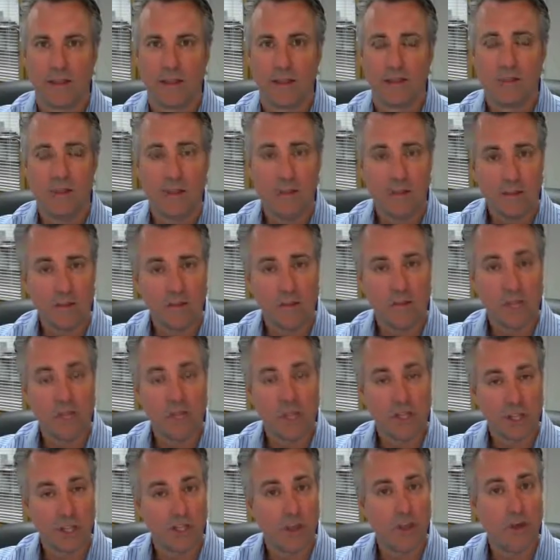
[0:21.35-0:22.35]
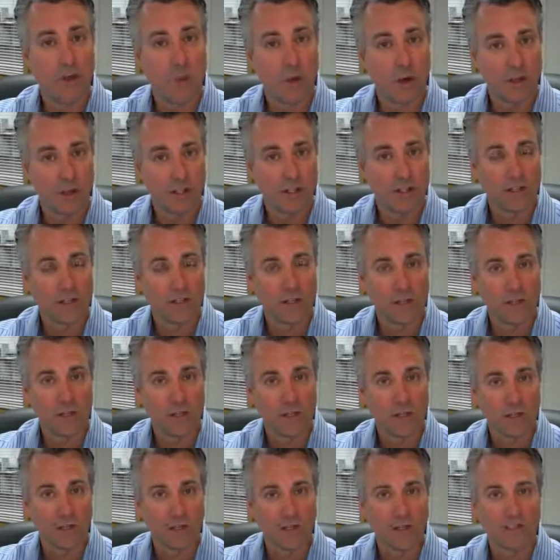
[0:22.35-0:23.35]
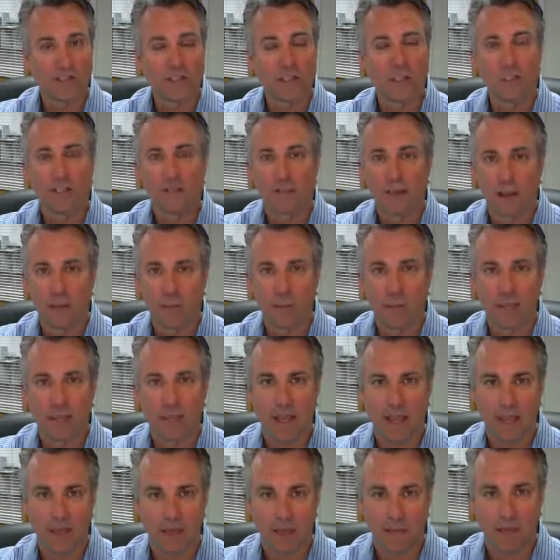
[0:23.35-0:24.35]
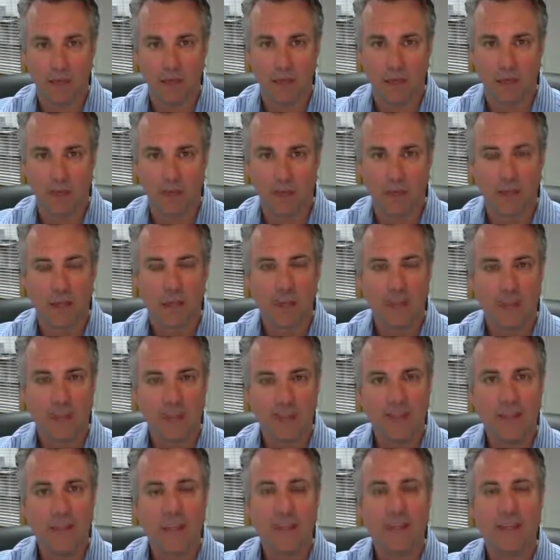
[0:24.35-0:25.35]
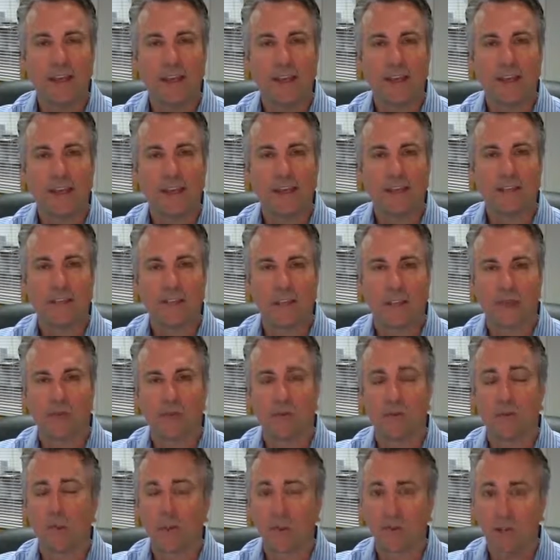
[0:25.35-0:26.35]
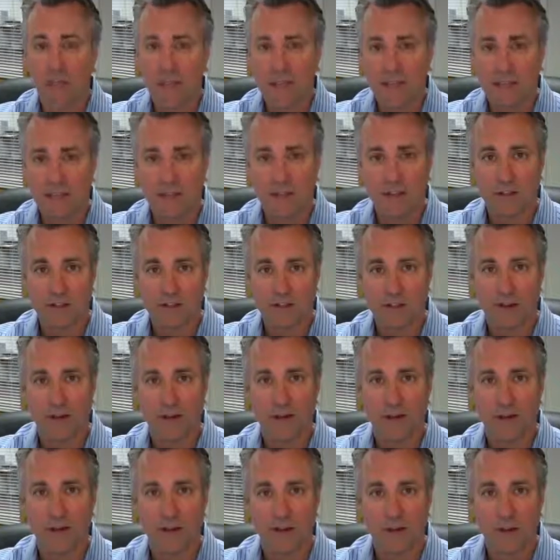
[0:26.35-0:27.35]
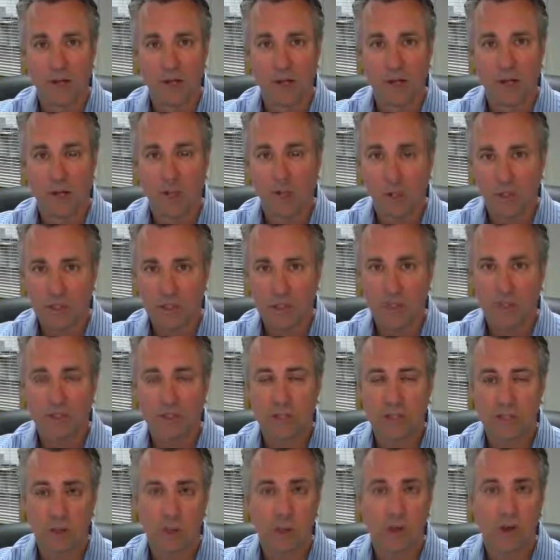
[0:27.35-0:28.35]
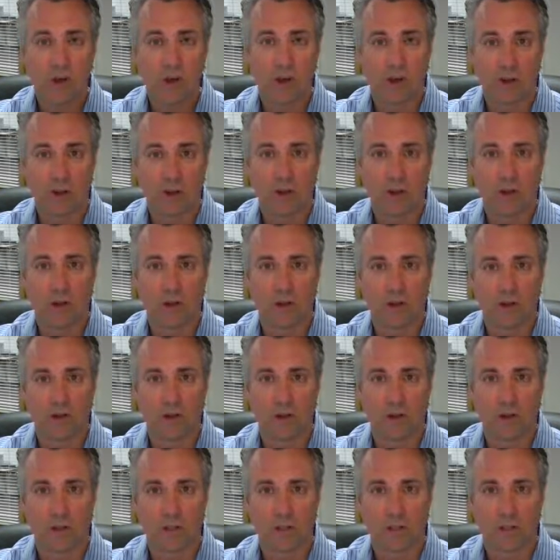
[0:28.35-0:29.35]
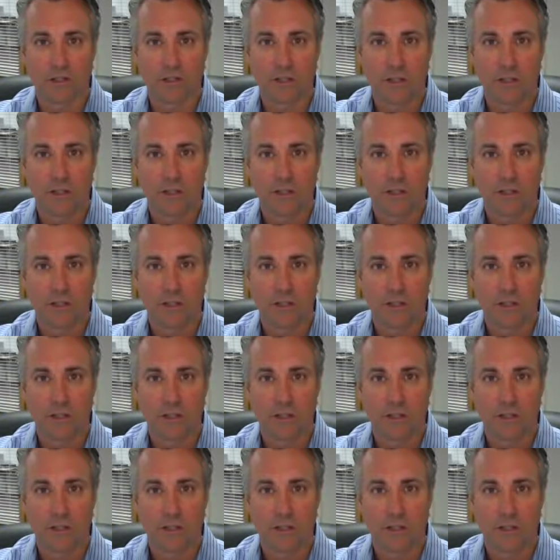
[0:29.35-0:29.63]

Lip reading: The very first thing you'll want to do is to develop a game plan. Be thinking ahead of time of when you get to the fair, who is it that you want to call on first.